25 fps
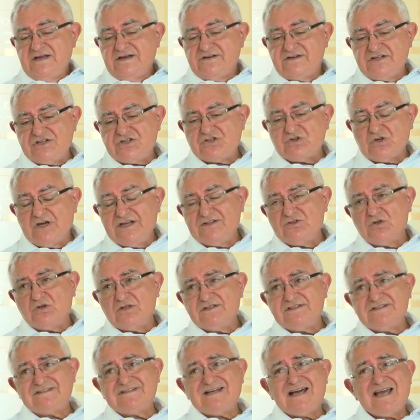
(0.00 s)
Rizzo had
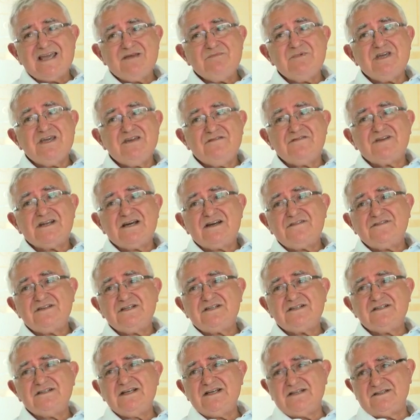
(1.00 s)
all the time, even
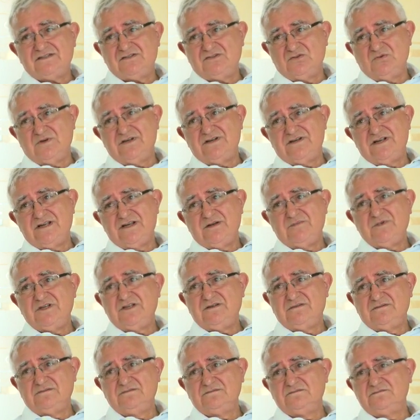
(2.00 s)
after that, to arraign
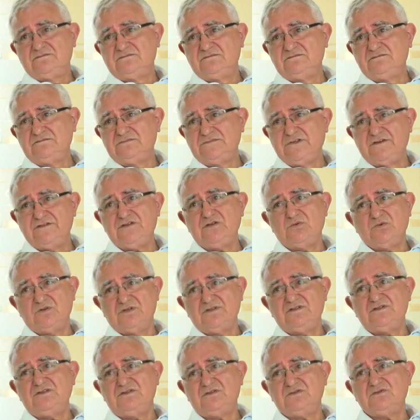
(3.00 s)
me, if he
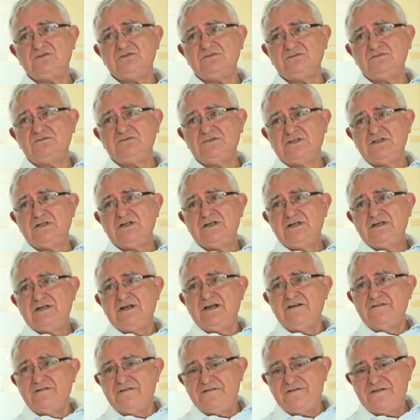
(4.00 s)
wanted to.
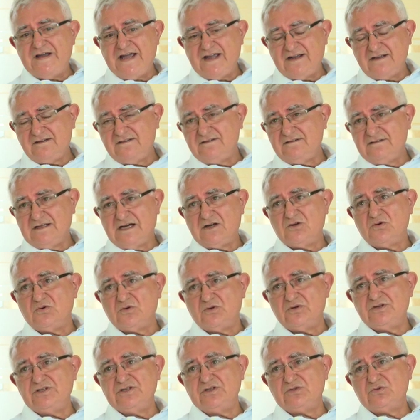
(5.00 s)
In fact,
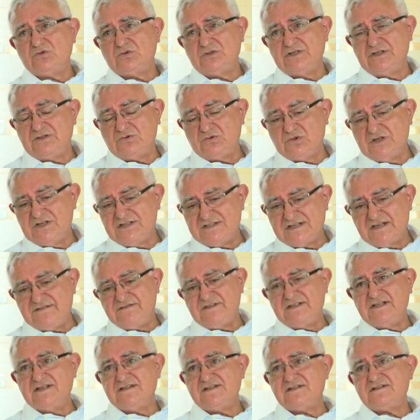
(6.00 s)
according to his
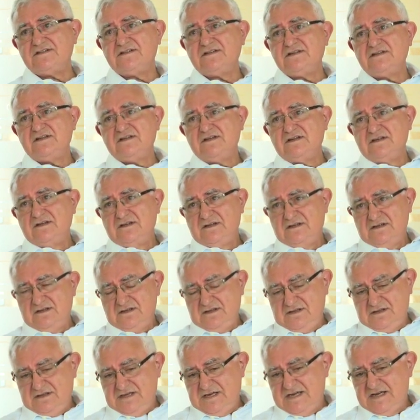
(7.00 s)
evidence,
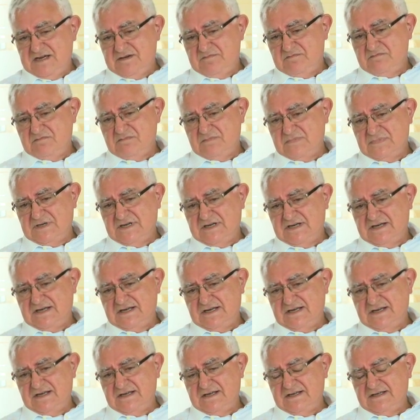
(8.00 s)

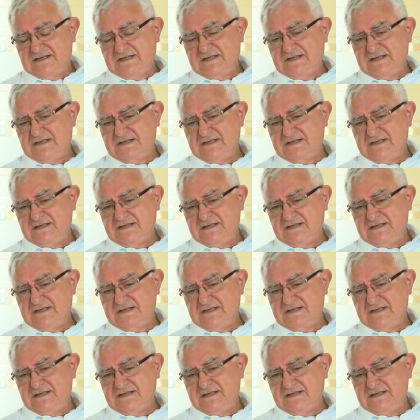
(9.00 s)
Angelo